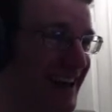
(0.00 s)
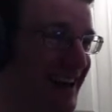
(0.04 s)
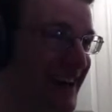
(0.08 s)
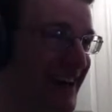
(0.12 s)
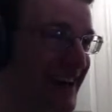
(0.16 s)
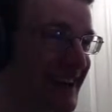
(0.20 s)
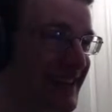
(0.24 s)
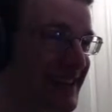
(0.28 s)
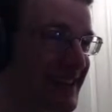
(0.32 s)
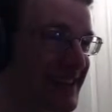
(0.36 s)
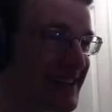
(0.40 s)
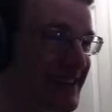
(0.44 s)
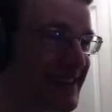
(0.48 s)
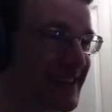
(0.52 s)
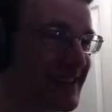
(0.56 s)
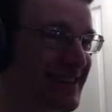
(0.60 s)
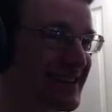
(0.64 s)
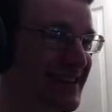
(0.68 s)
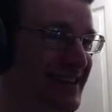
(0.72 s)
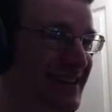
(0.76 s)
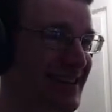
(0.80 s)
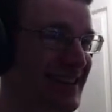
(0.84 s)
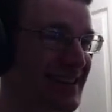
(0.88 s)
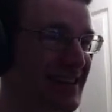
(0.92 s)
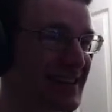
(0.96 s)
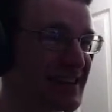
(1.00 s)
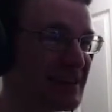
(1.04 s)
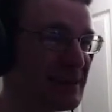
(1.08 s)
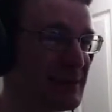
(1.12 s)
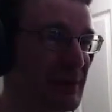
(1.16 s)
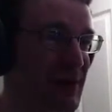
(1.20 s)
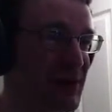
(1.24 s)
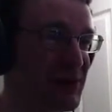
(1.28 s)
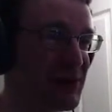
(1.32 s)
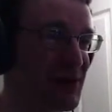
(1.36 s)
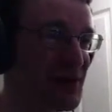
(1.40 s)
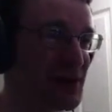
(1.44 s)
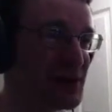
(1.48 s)
this, is, this is my
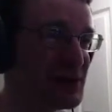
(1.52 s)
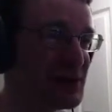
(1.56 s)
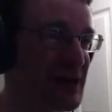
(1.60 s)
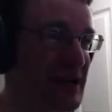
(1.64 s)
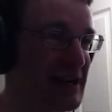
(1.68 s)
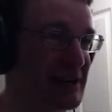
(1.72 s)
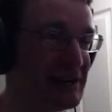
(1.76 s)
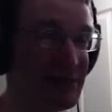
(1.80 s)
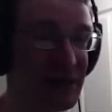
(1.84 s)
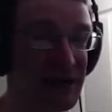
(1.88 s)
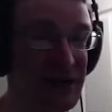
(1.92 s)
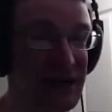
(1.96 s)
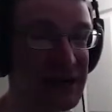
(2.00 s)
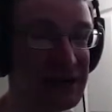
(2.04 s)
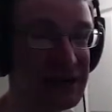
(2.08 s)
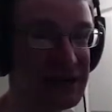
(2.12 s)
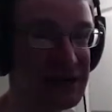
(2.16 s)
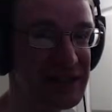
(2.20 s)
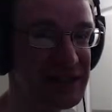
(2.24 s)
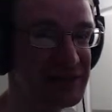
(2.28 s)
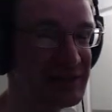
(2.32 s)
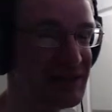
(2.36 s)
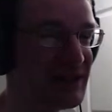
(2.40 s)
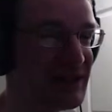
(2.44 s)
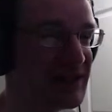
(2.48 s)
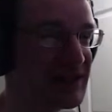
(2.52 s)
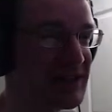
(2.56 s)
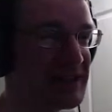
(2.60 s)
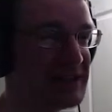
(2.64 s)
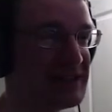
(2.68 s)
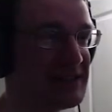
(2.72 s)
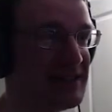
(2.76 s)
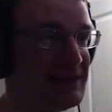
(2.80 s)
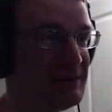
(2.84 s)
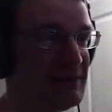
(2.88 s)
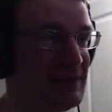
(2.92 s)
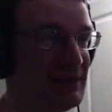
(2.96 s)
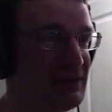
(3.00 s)
third time playing this, but like I
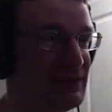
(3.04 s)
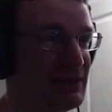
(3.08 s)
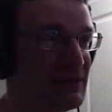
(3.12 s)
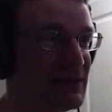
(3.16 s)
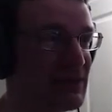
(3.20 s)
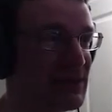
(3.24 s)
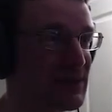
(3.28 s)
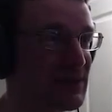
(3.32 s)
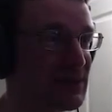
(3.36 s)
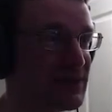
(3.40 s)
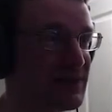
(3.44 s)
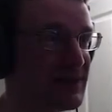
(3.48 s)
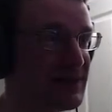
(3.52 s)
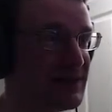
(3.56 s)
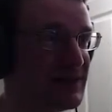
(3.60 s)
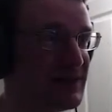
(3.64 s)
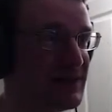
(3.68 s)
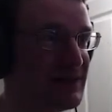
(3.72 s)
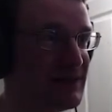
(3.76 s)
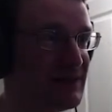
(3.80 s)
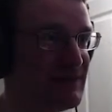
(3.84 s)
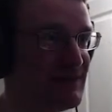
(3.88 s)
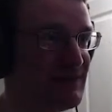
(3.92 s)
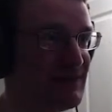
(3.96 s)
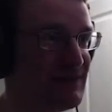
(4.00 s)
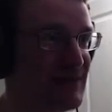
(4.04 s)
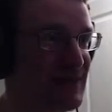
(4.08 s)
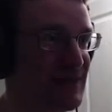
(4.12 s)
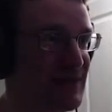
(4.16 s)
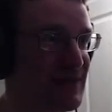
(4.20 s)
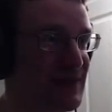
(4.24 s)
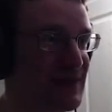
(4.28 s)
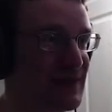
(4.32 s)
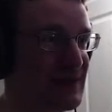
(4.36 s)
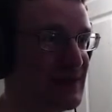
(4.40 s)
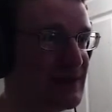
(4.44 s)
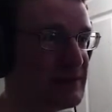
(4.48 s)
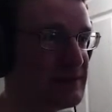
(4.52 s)
said before, the, the
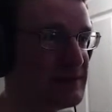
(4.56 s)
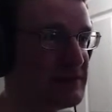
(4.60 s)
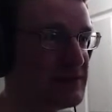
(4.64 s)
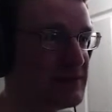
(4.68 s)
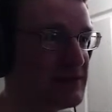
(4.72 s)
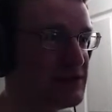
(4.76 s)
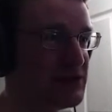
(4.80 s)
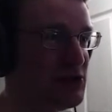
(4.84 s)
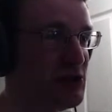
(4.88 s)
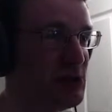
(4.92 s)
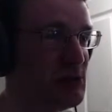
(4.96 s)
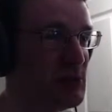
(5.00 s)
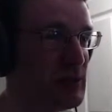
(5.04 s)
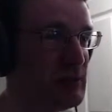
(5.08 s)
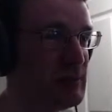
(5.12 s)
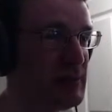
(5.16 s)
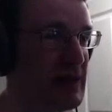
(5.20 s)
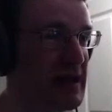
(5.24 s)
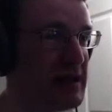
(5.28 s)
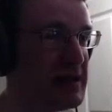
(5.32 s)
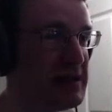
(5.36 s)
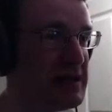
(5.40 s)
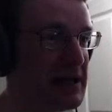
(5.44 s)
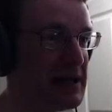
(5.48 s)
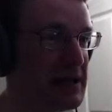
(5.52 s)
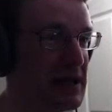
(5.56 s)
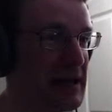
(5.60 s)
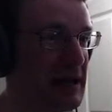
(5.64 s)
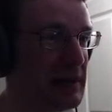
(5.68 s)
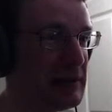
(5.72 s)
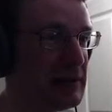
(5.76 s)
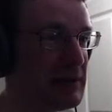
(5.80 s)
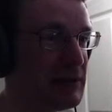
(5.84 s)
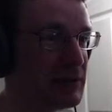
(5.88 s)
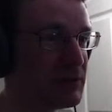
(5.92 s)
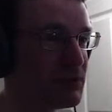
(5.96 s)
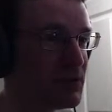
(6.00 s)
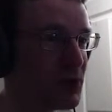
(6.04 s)
stupid Bandicam
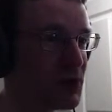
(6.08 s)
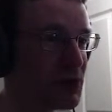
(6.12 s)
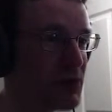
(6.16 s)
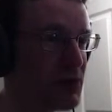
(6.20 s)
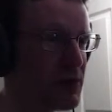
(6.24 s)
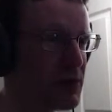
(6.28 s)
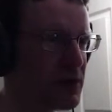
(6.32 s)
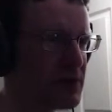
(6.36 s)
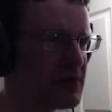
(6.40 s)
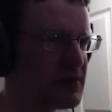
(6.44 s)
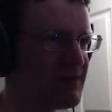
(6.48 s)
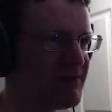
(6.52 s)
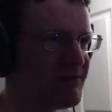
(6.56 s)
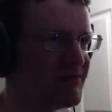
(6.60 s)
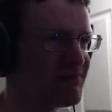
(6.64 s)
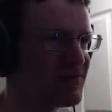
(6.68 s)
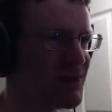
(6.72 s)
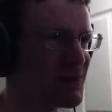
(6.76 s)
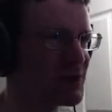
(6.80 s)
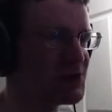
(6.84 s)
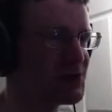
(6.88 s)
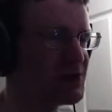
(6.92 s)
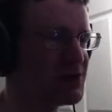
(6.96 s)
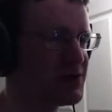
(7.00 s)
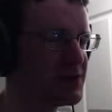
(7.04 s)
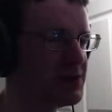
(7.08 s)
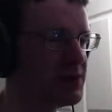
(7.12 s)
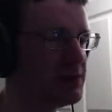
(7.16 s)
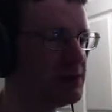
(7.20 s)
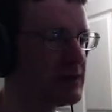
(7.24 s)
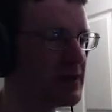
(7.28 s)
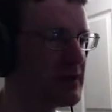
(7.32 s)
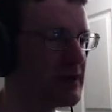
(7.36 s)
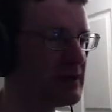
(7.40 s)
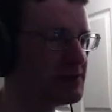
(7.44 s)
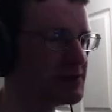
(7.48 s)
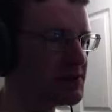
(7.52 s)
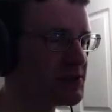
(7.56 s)
didn't record the first two
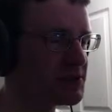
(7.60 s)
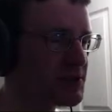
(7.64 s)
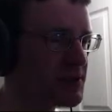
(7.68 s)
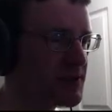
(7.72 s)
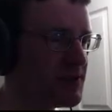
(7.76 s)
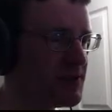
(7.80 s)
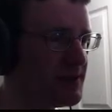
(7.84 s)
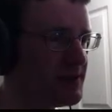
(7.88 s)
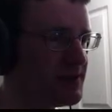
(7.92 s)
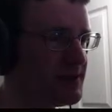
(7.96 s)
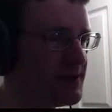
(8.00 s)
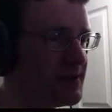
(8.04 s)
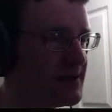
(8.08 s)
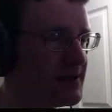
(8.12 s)
times I tried.